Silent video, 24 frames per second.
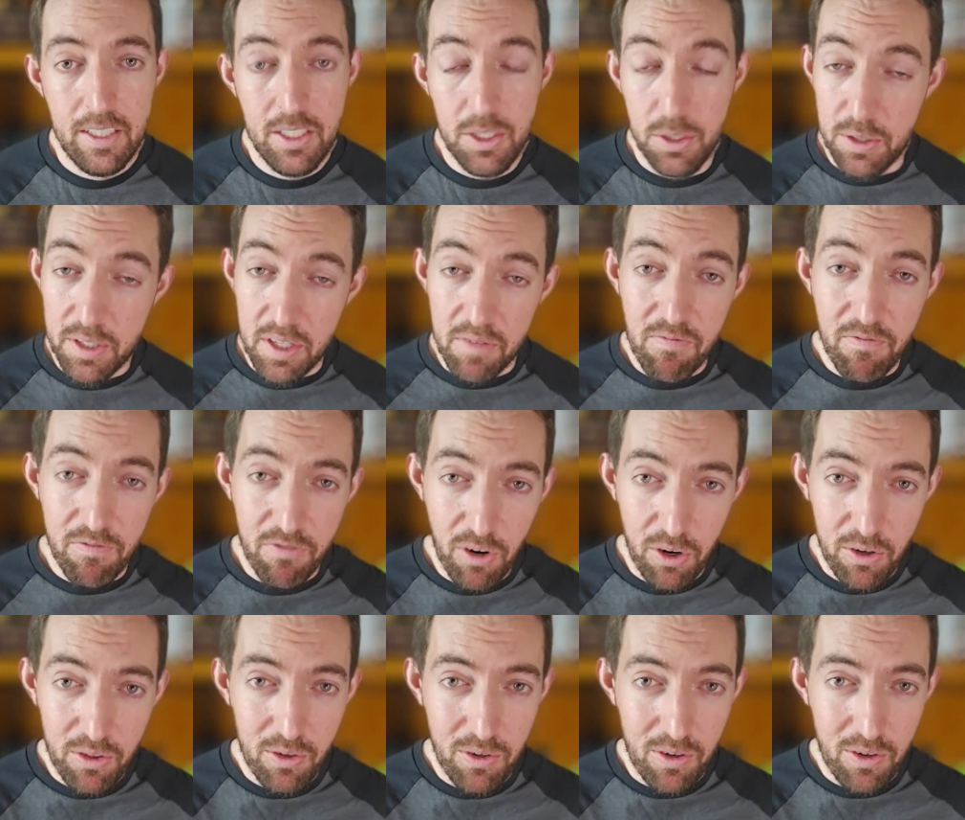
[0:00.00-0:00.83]
You can
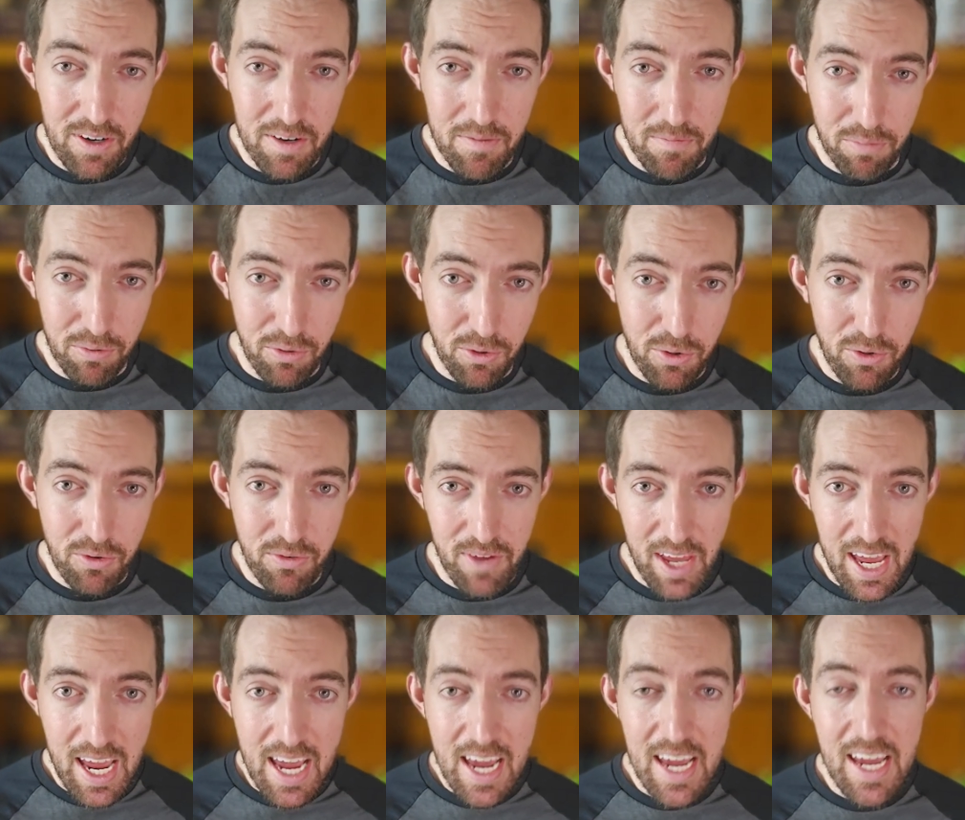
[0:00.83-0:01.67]
further
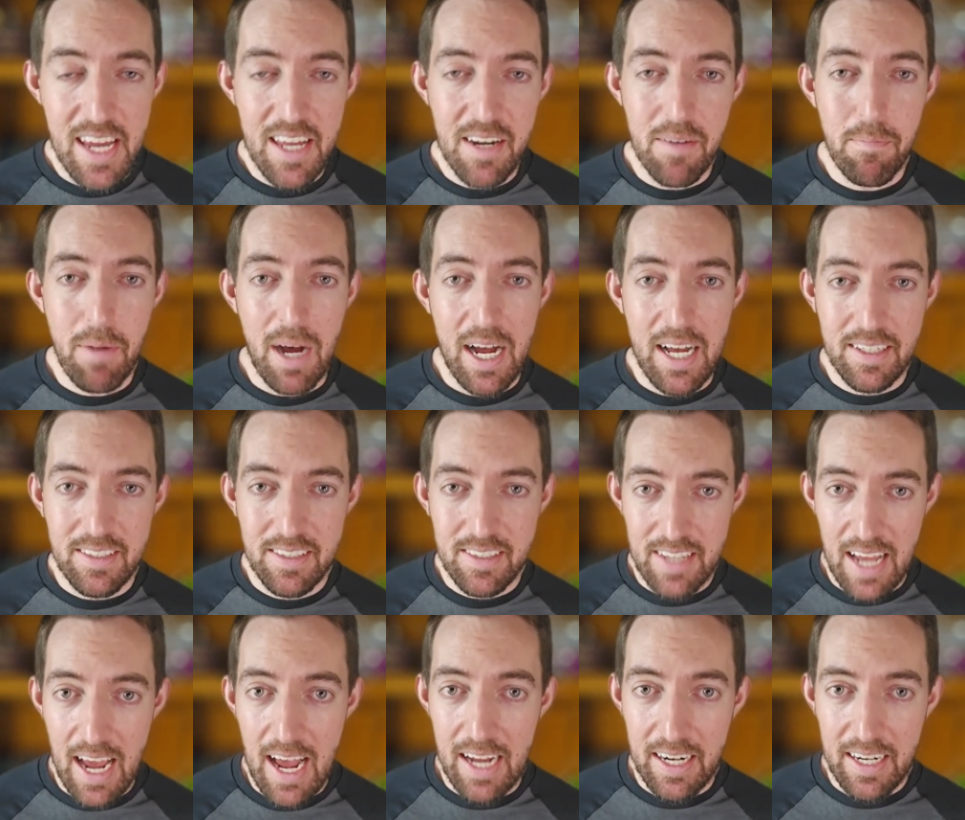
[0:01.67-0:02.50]
improve aid by
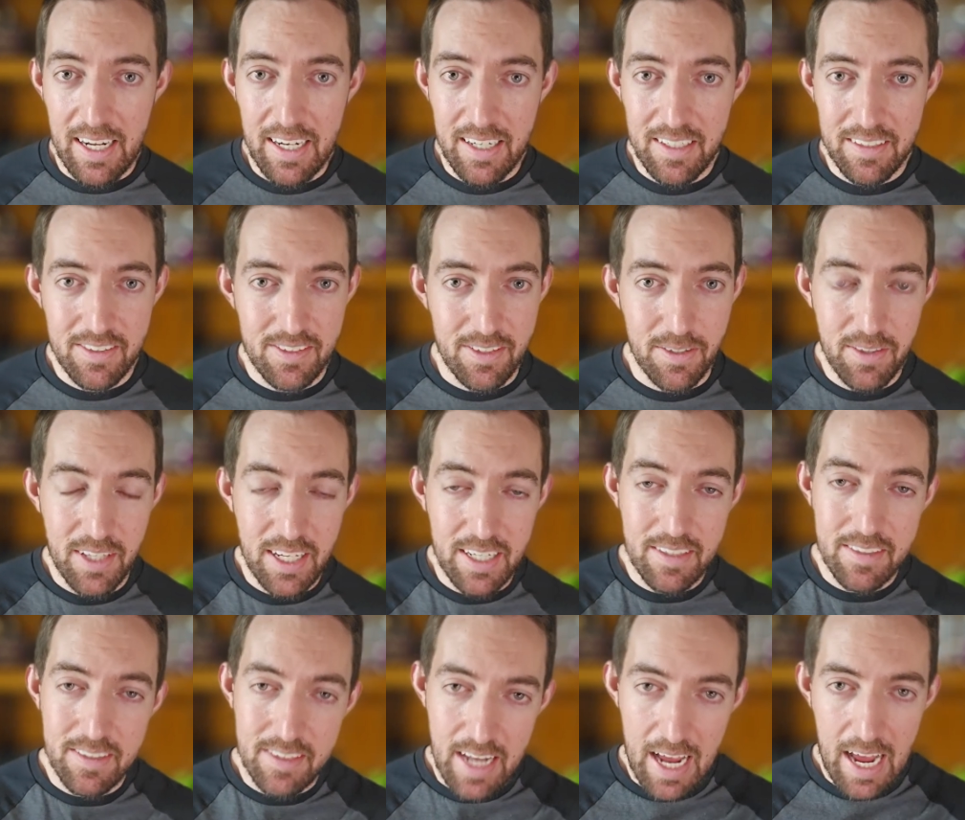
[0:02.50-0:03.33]
stacking. So
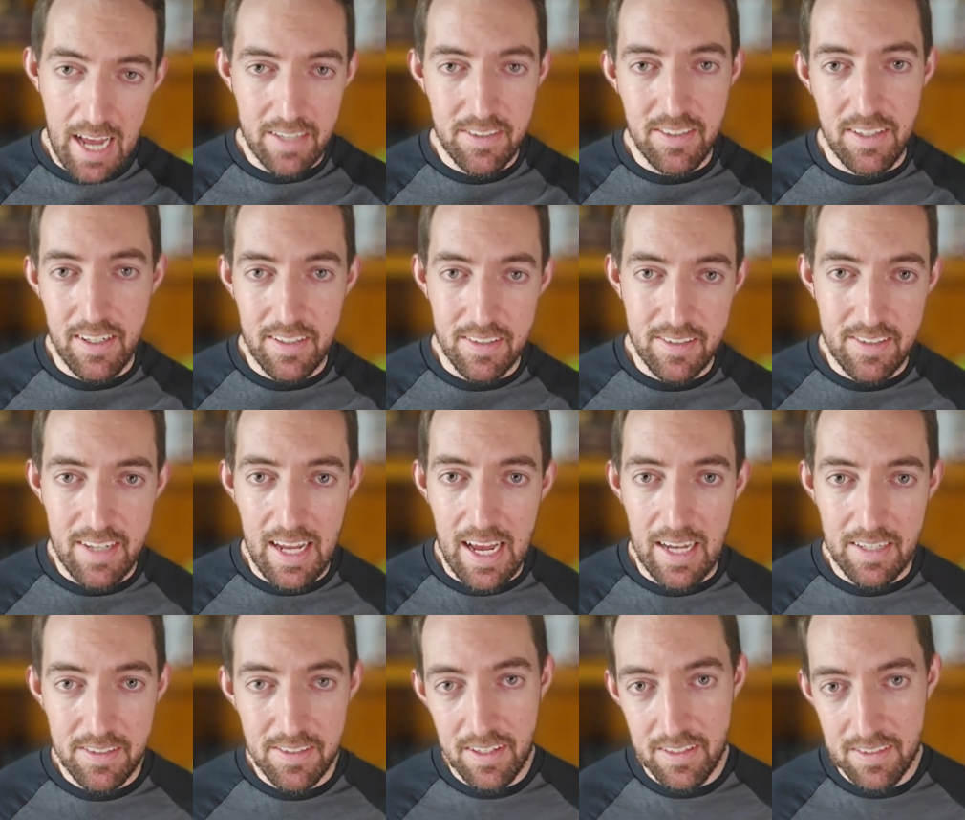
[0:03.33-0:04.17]
think stacks on
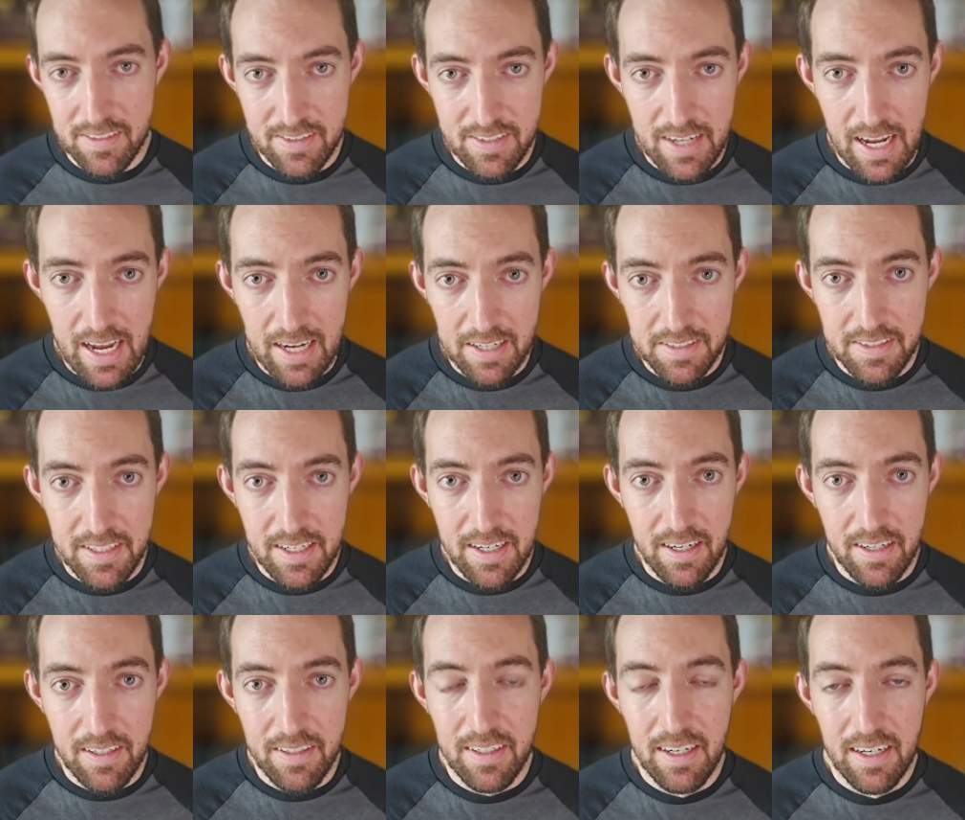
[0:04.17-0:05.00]
stacks on stacks
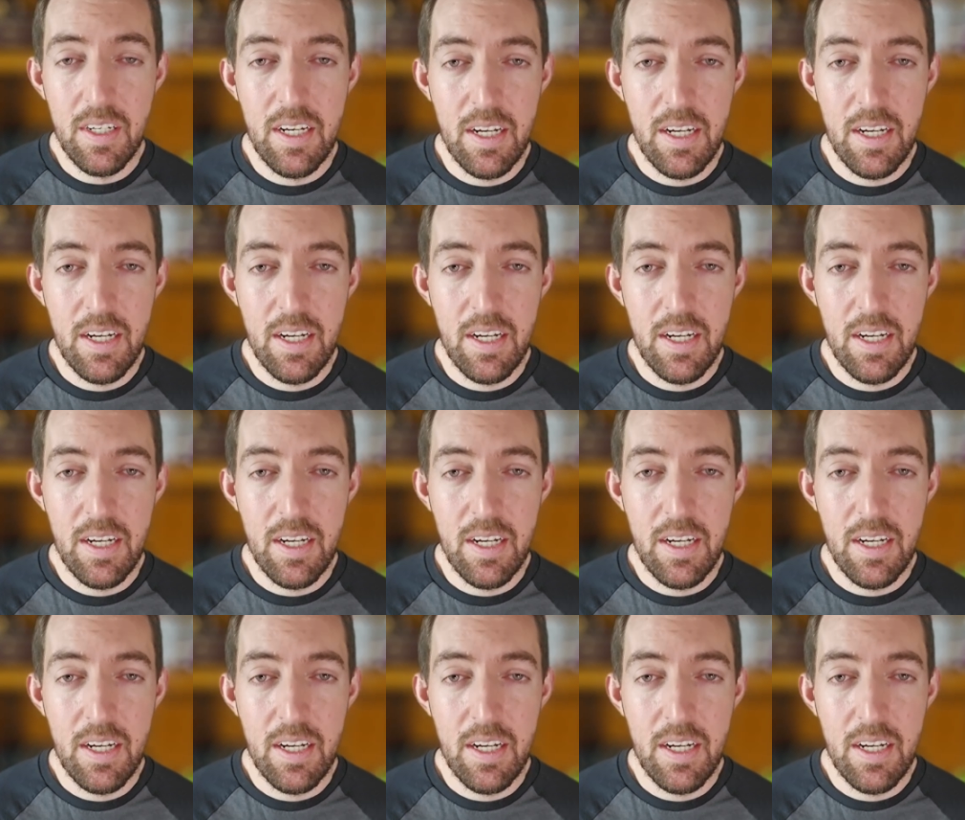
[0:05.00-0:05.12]
here.